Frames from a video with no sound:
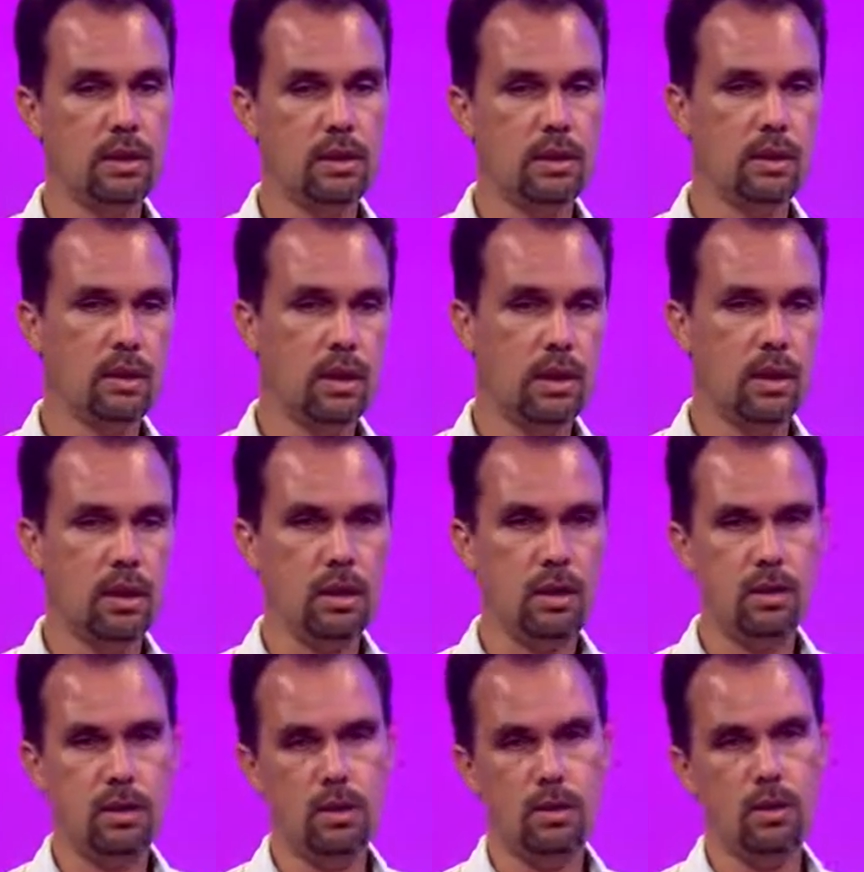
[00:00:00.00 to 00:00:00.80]
They're
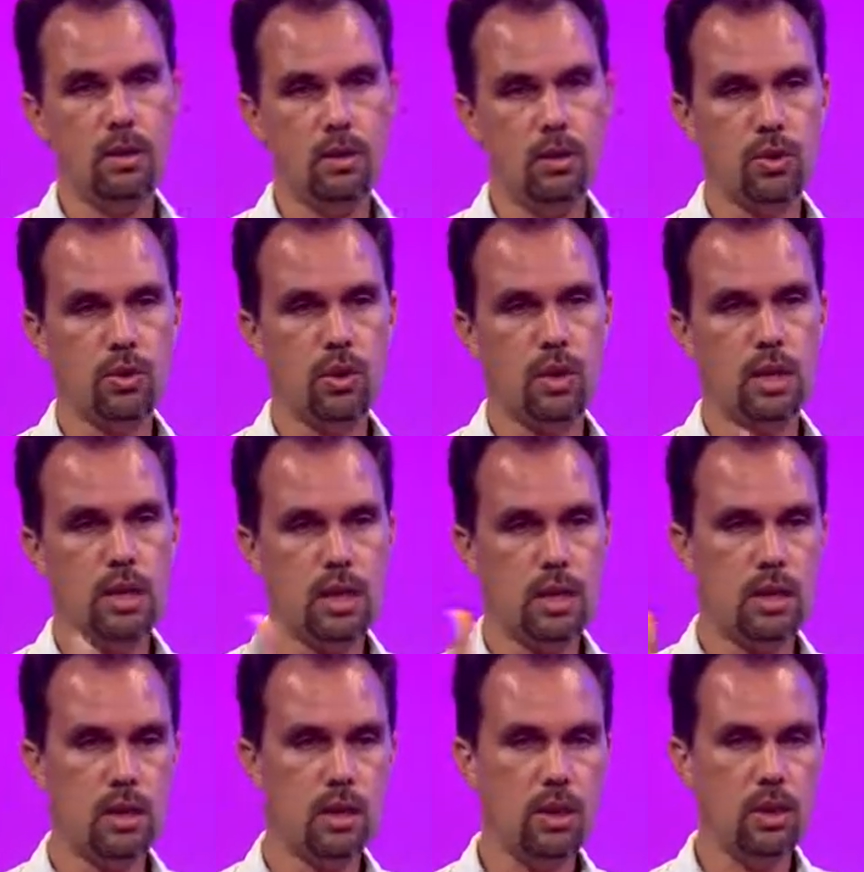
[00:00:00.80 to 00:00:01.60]
saying no
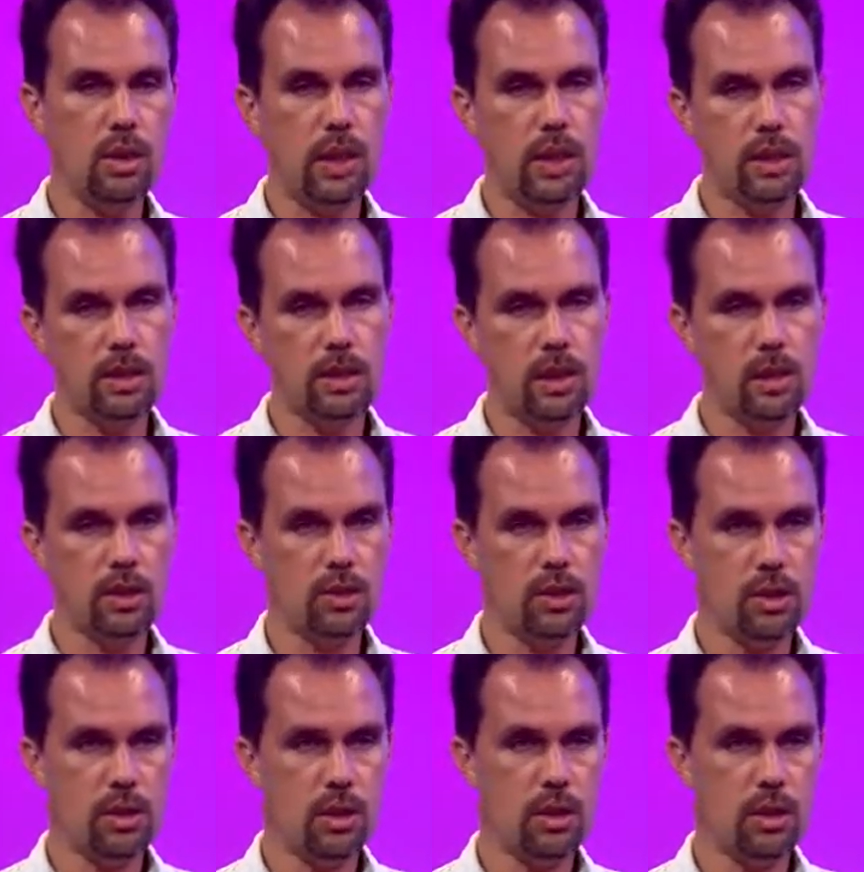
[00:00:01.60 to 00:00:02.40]
treaty, no
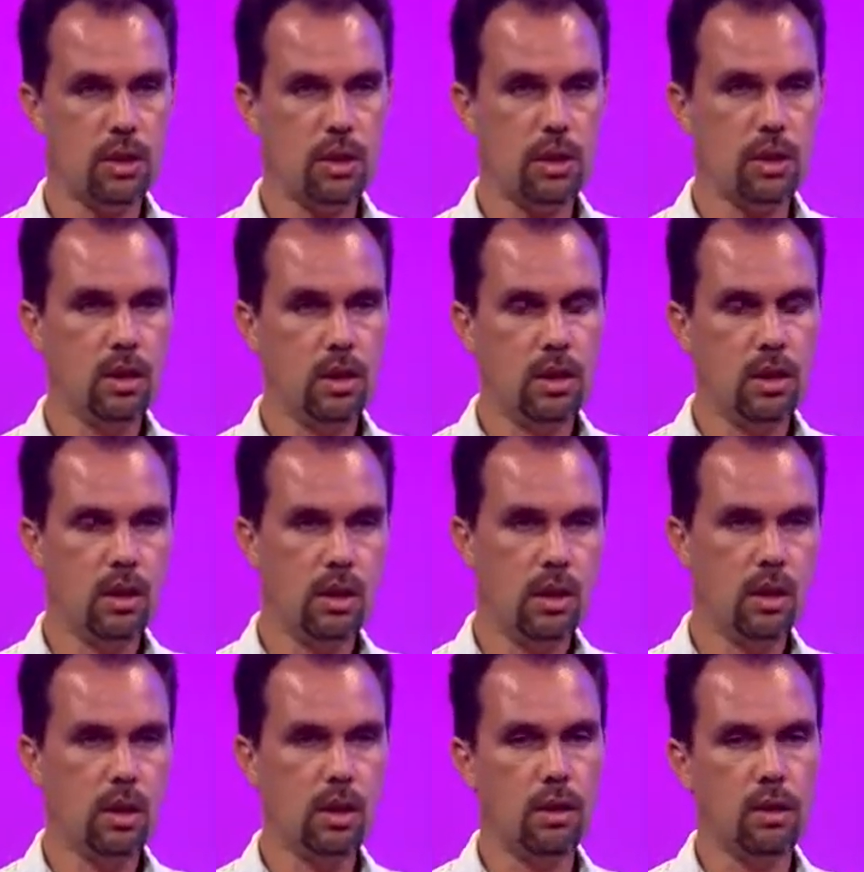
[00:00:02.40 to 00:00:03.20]
annexation,
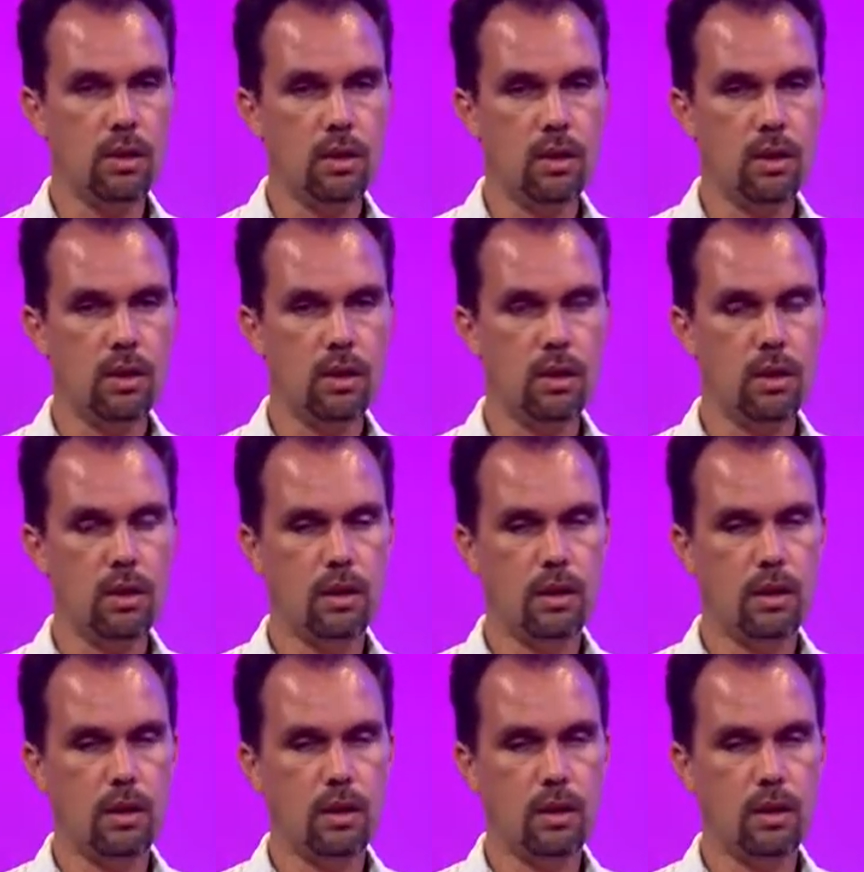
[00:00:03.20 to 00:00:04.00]

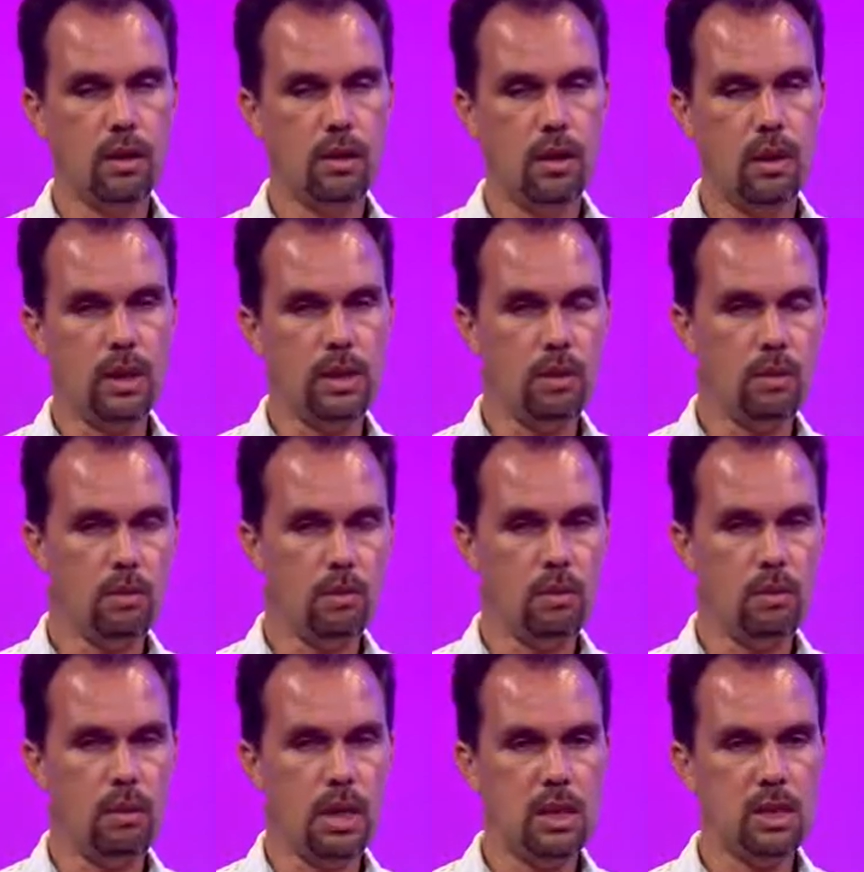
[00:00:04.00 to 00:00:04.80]
Hawaii
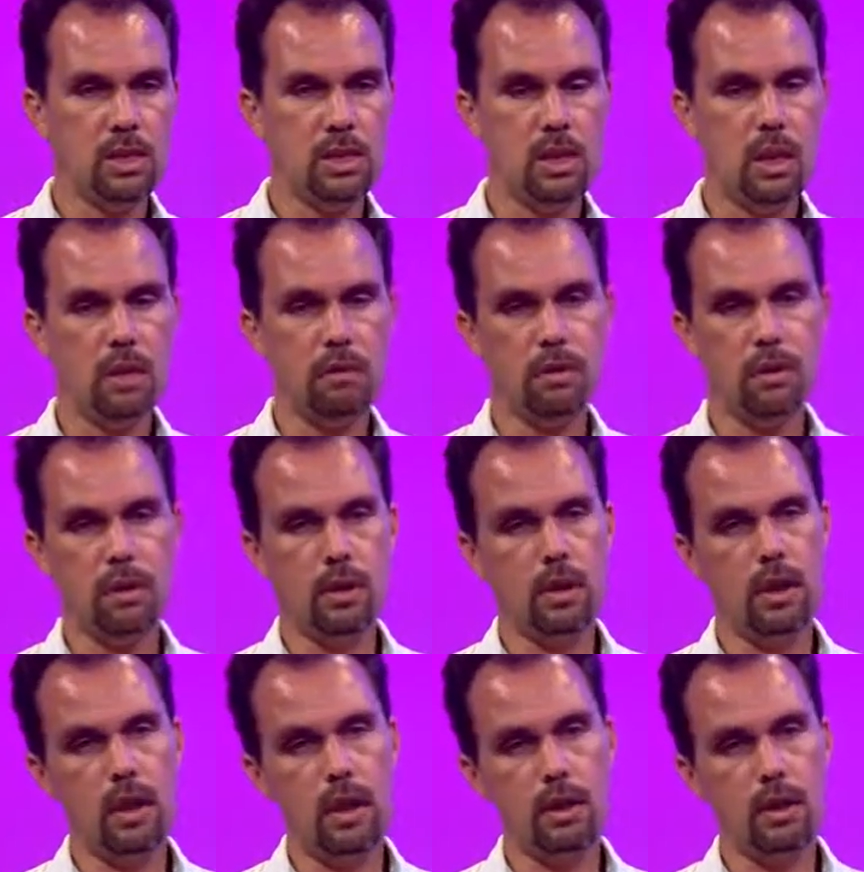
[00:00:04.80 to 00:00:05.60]
remains sovereign.